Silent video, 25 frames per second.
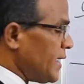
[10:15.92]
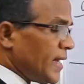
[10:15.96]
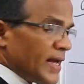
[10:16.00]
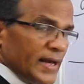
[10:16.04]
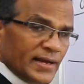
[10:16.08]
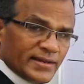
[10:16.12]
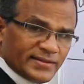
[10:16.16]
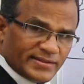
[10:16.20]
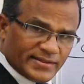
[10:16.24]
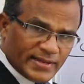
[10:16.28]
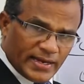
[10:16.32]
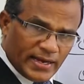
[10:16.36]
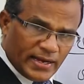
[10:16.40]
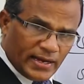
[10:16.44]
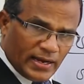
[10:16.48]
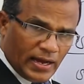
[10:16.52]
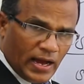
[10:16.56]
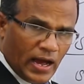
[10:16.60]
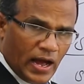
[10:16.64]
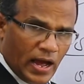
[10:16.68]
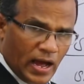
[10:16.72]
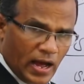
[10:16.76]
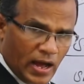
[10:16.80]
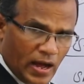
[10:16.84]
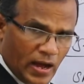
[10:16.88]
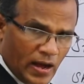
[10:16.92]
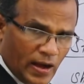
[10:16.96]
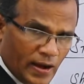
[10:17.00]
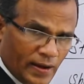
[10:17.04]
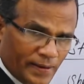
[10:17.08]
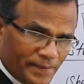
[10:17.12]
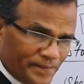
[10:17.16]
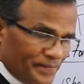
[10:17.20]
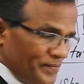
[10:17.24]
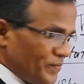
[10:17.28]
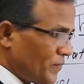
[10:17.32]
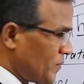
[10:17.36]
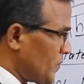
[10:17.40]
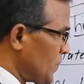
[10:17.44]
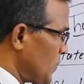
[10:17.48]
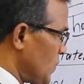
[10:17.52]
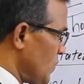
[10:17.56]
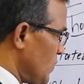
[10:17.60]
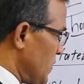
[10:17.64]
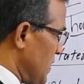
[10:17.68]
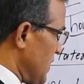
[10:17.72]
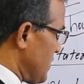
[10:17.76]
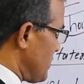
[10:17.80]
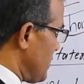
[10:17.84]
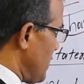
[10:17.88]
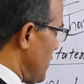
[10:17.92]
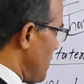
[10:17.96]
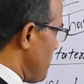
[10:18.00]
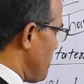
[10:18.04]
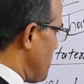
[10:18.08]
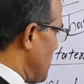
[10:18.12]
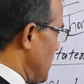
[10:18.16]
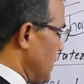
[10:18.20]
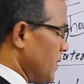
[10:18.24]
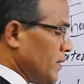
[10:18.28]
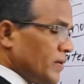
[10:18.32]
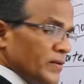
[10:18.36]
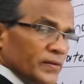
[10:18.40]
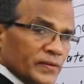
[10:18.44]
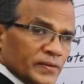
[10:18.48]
has a car, for example.